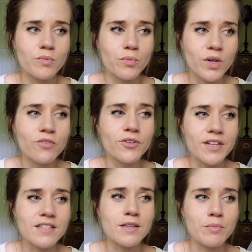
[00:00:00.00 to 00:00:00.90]

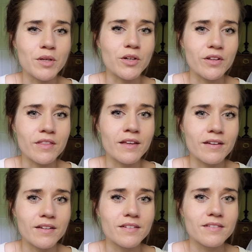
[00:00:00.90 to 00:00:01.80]
Willfulness can be a good
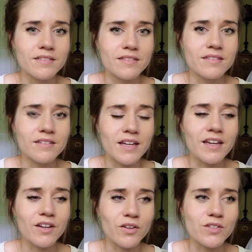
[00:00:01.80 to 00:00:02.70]
thing. It
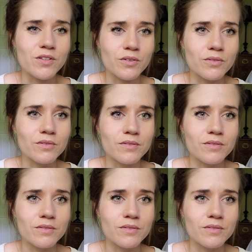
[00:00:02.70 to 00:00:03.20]
can also